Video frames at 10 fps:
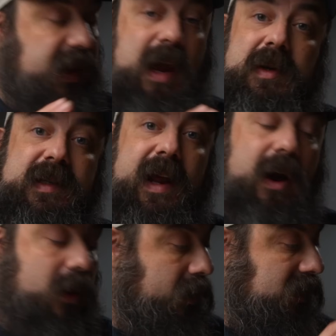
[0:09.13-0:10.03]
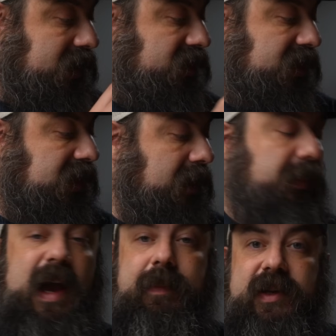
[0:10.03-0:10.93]
cameras that I own, such as the
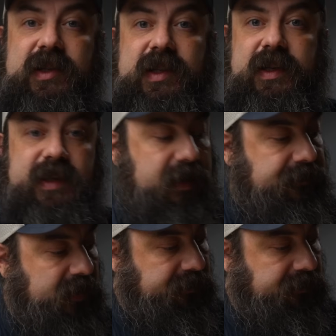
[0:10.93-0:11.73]
Blackmagic 6K full